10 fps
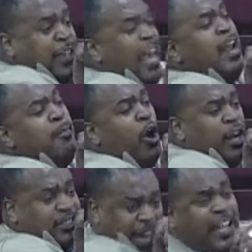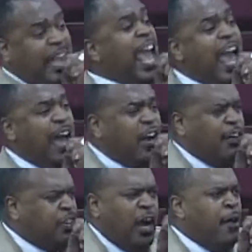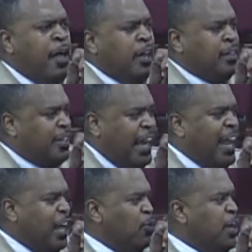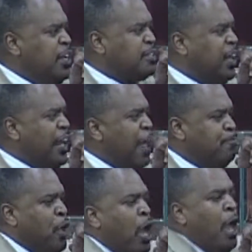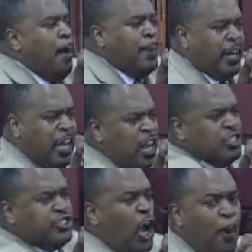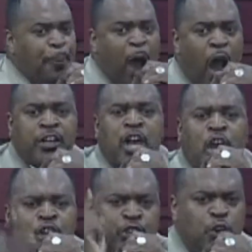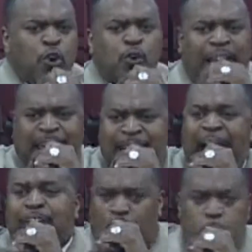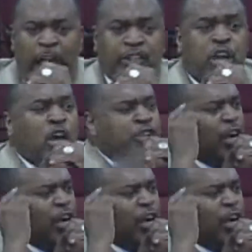Then I'm going to take care of you. Can I get a witness in it? But here's your part. You cannot quit.